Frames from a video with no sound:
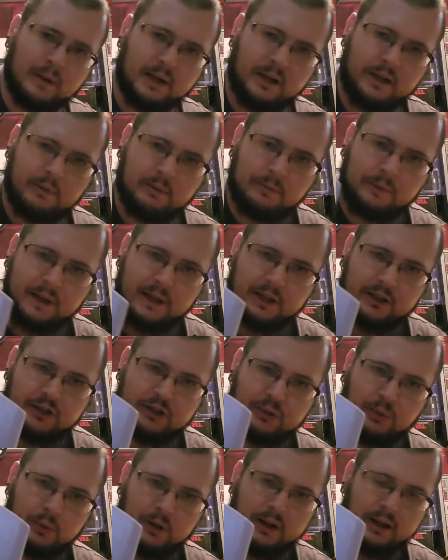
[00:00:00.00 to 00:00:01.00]
Another one we got
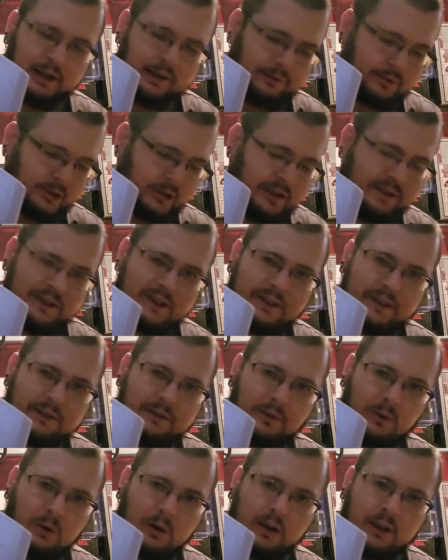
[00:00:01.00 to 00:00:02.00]
shorted on for
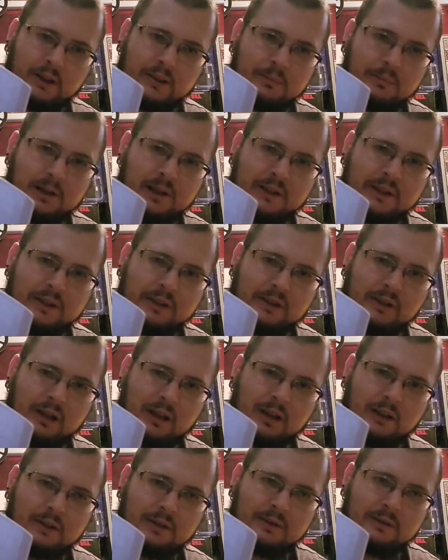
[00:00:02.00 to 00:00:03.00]
N64 because PlayStation
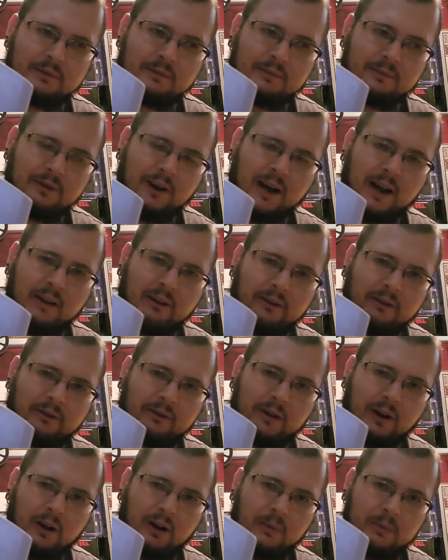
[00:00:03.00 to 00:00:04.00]
got 5
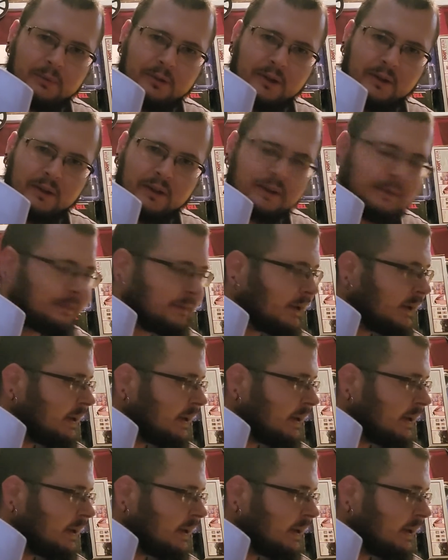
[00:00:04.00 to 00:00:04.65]
volumes of it.